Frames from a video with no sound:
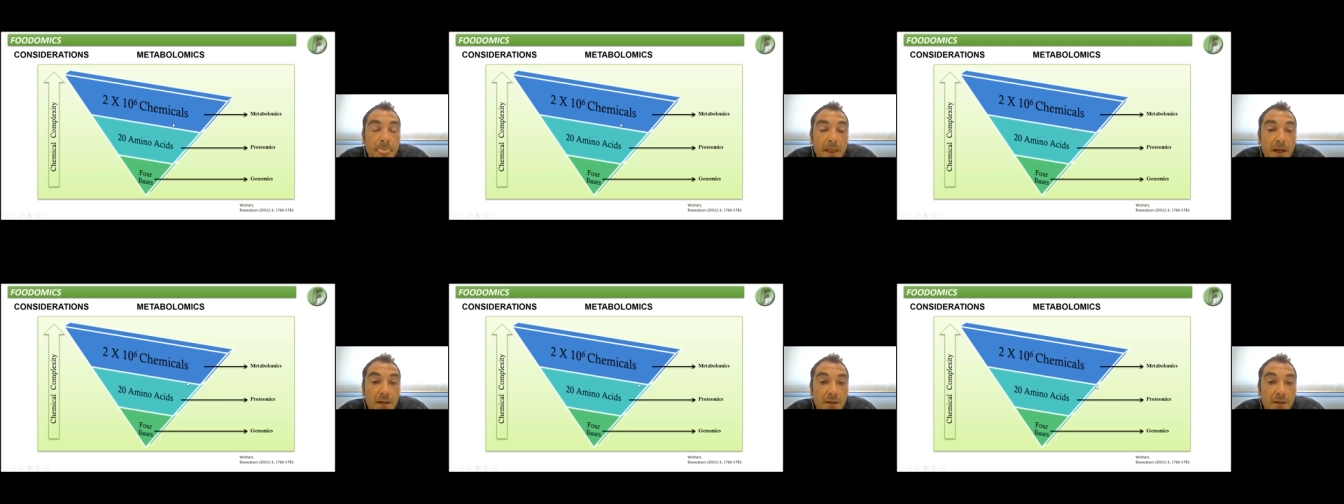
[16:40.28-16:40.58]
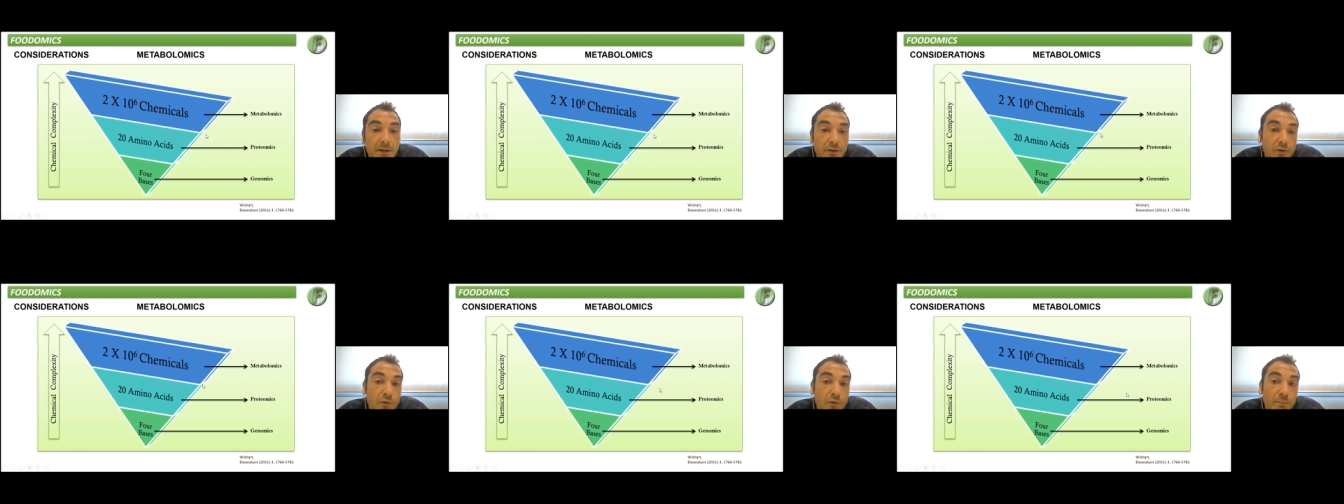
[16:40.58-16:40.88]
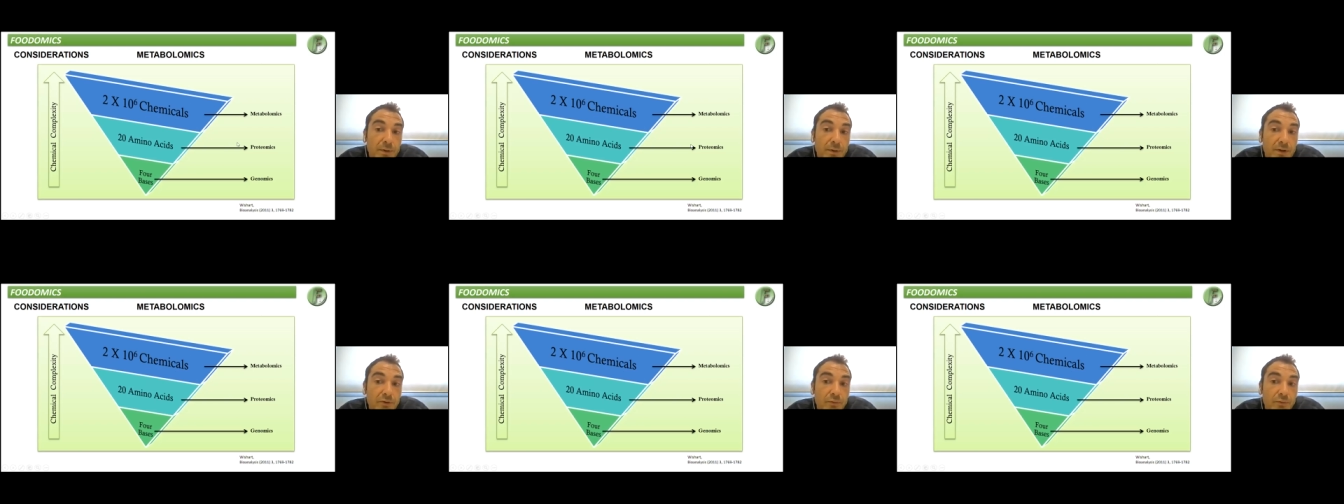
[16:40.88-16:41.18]
And
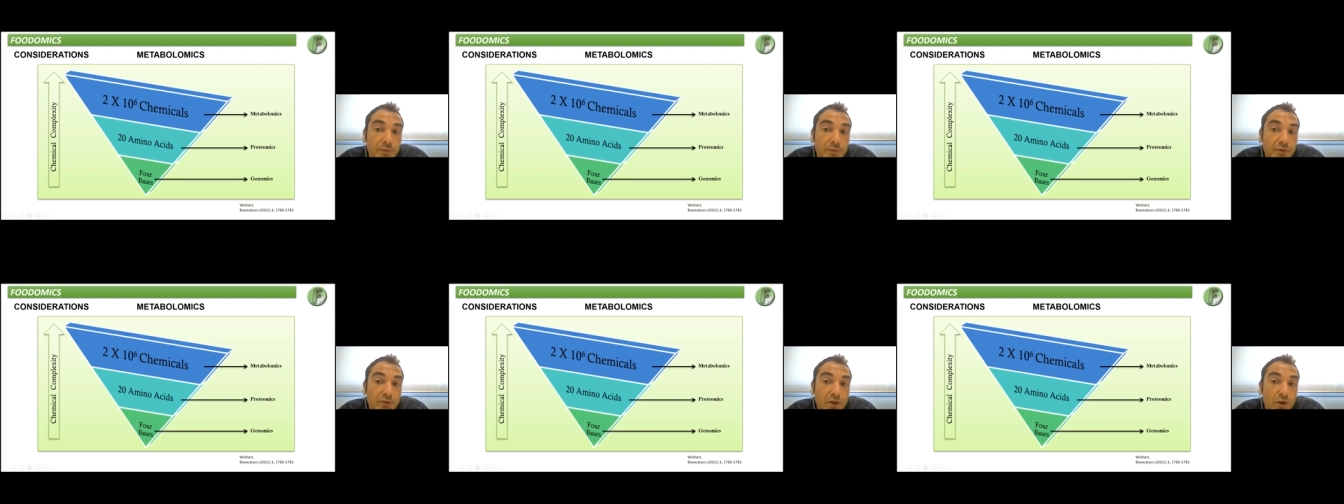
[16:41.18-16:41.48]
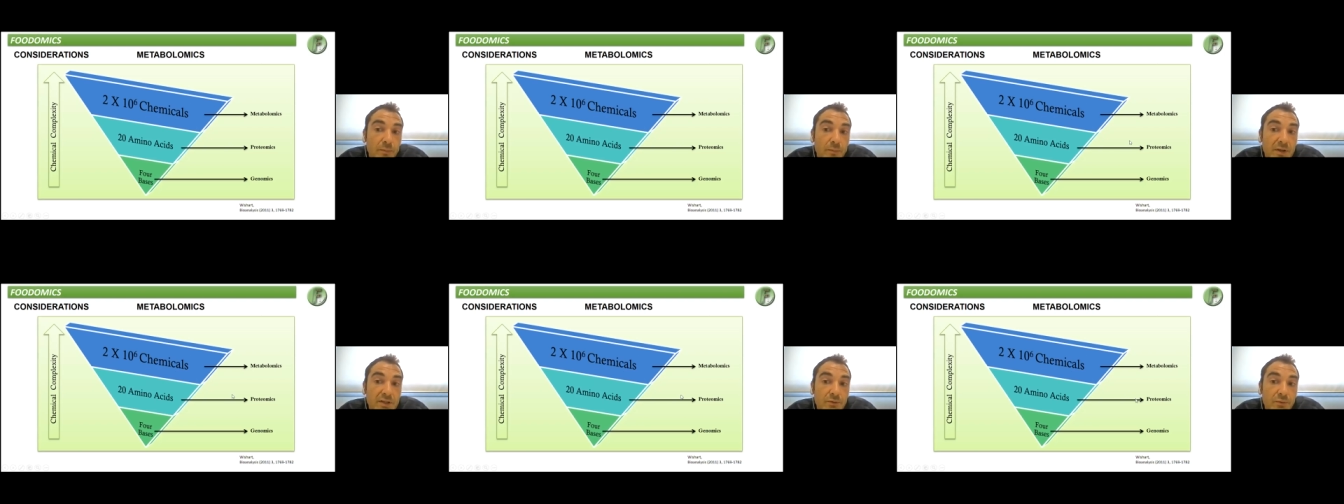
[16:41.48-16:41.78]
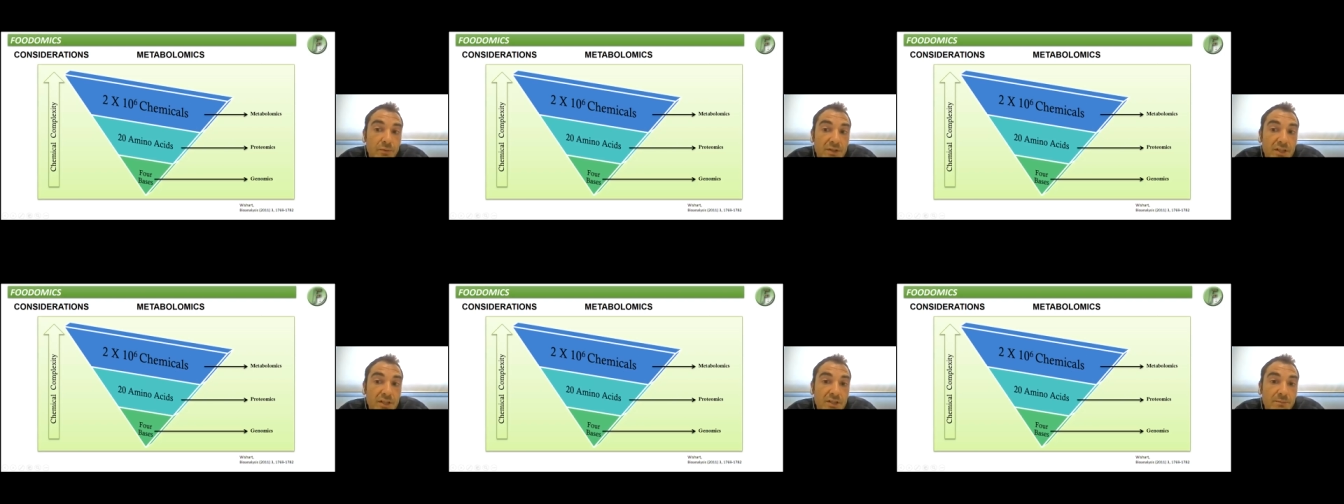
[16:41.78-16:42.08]
compared to proteomics,
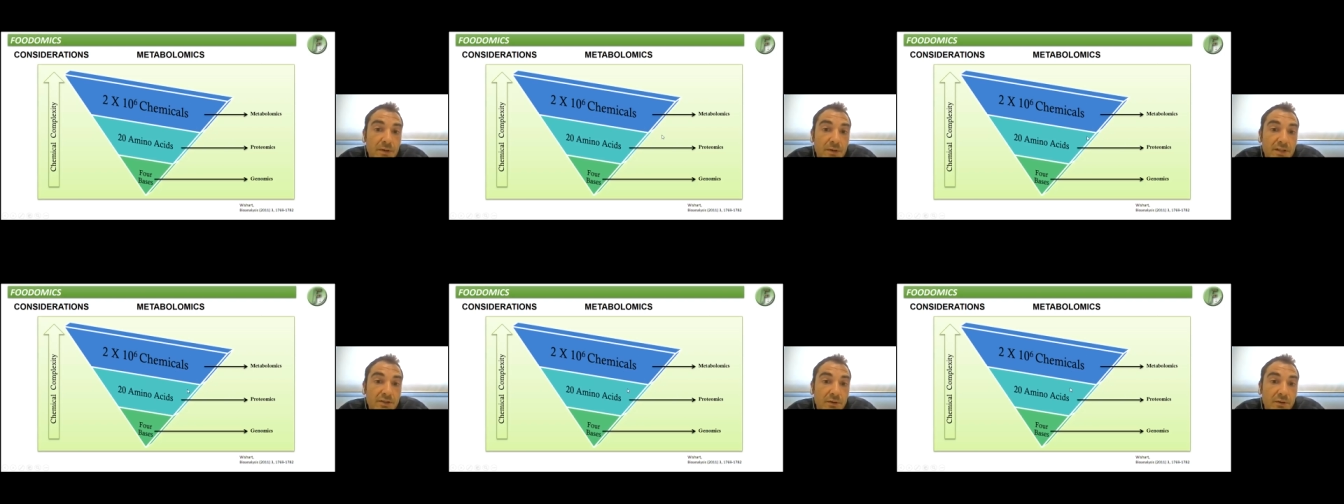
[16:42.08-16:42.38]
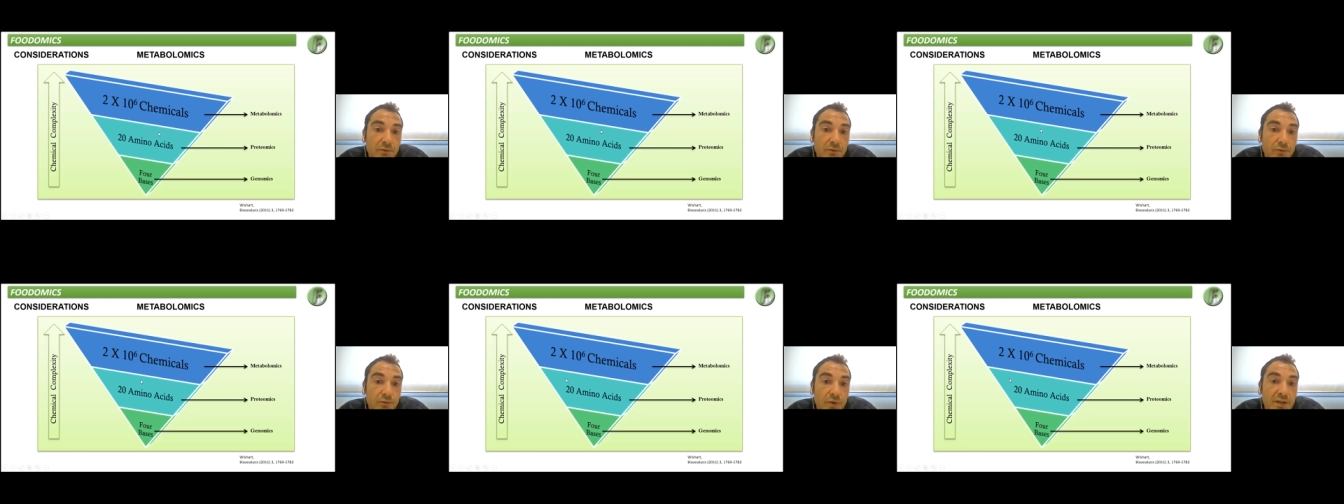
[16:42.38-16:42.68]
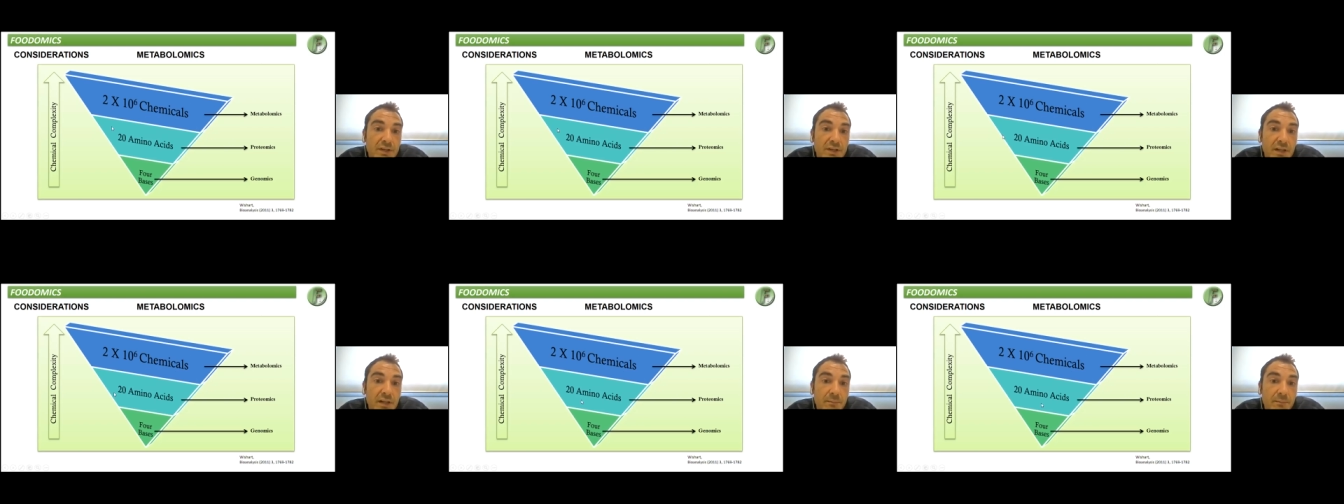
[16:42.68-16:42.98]
which is based on
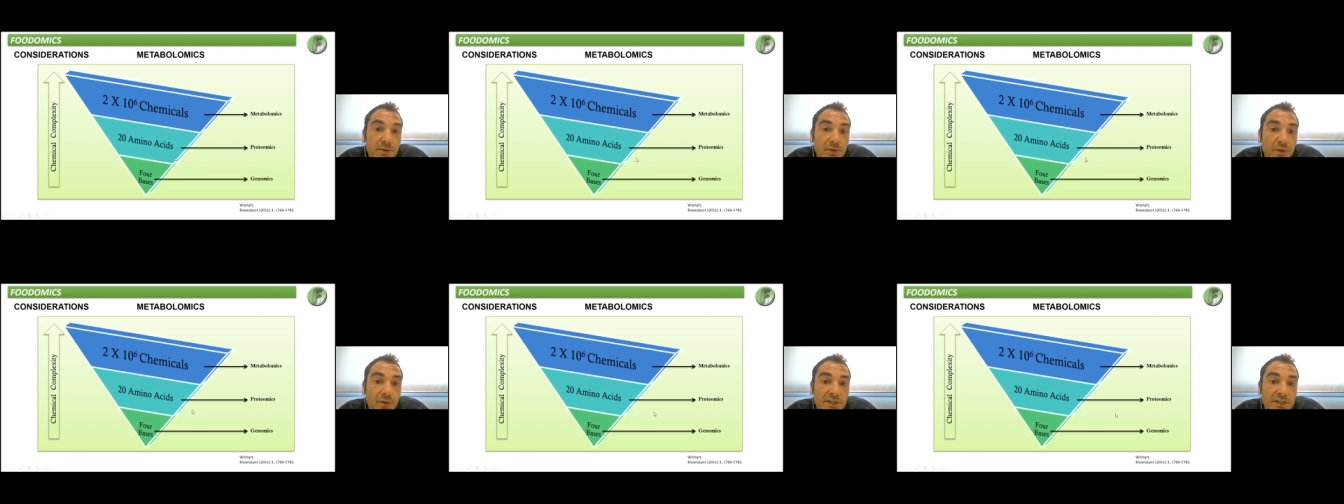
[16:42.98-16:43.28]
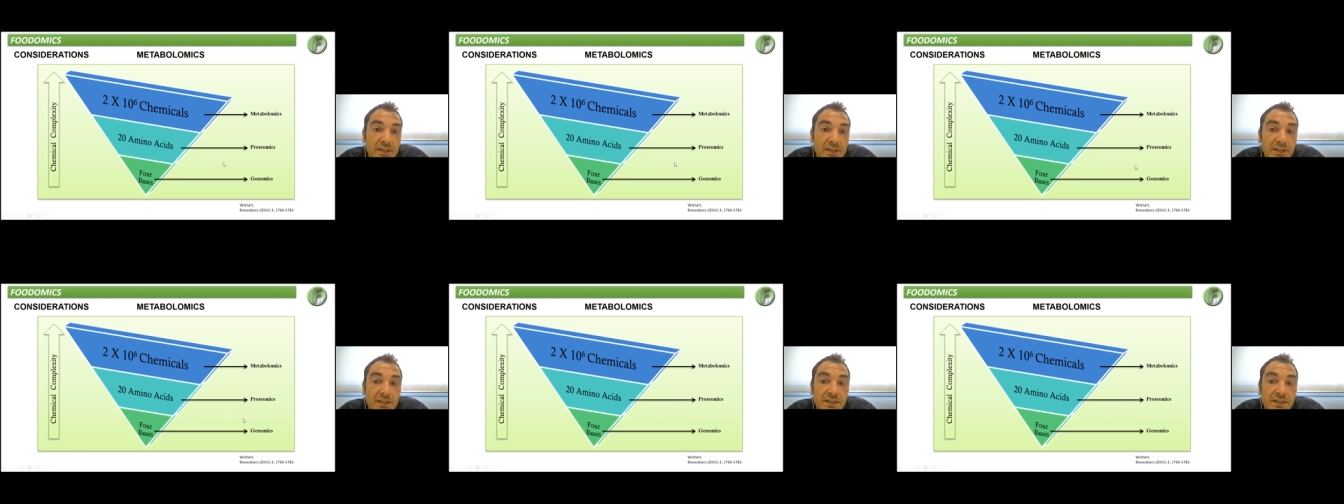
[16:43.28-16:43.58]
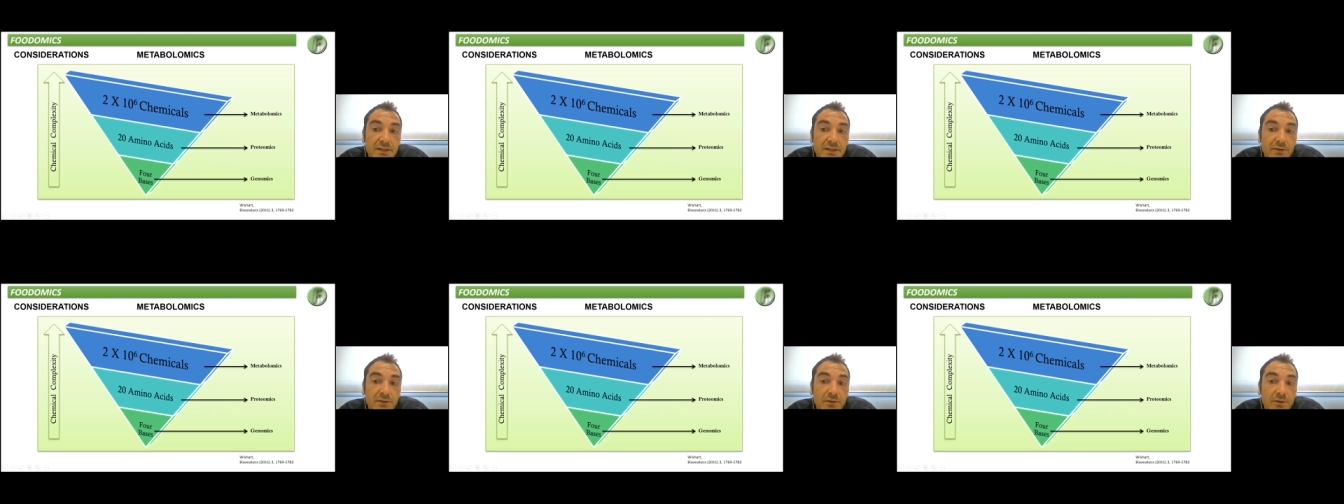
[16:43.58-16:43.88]
20 amino
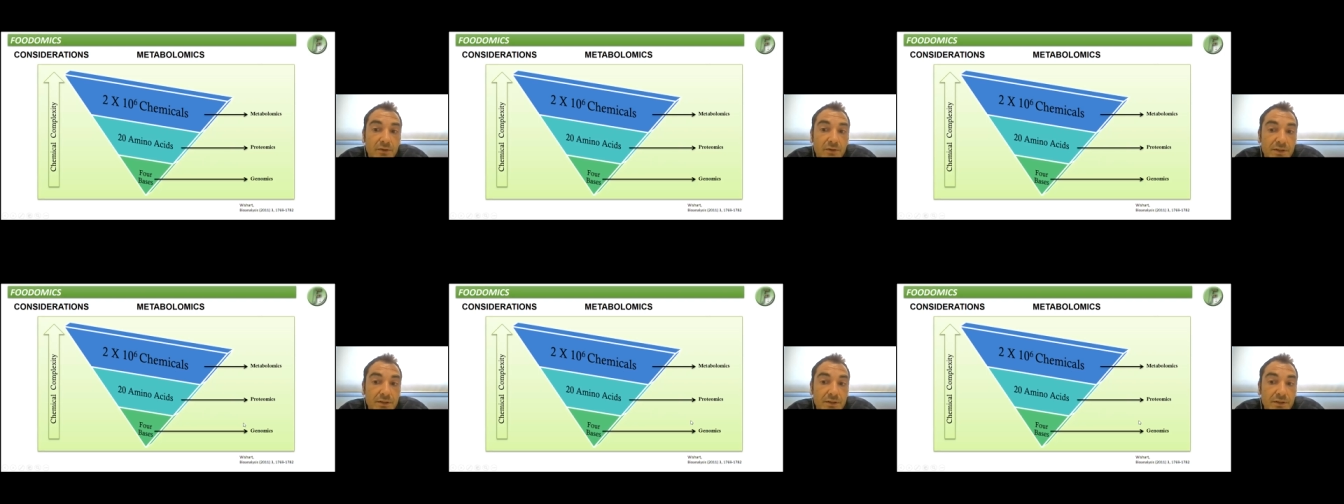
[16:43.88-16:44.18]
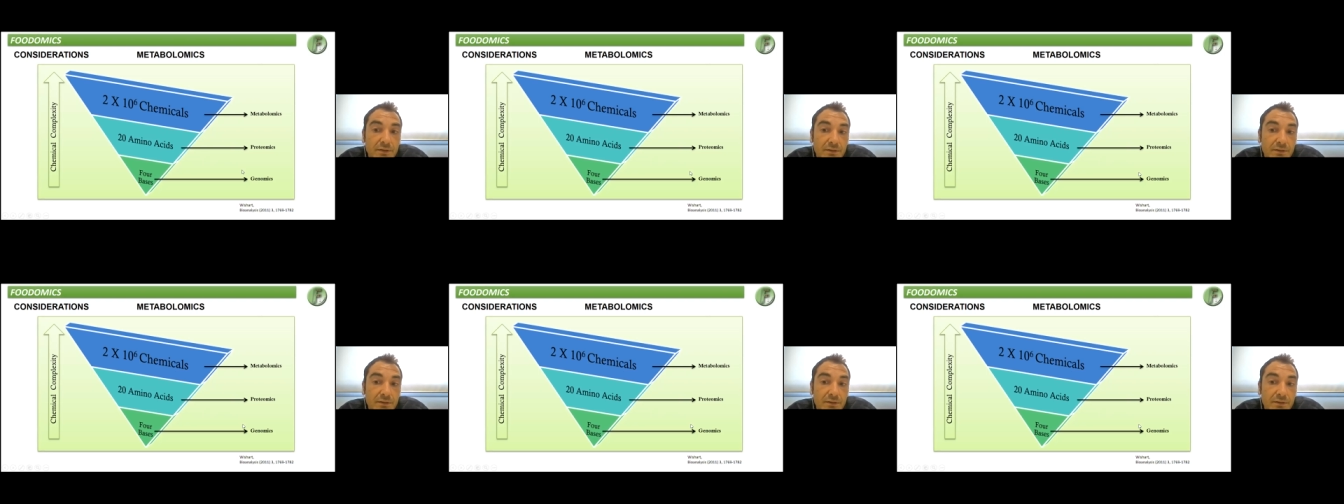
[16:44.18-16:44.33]
acids, or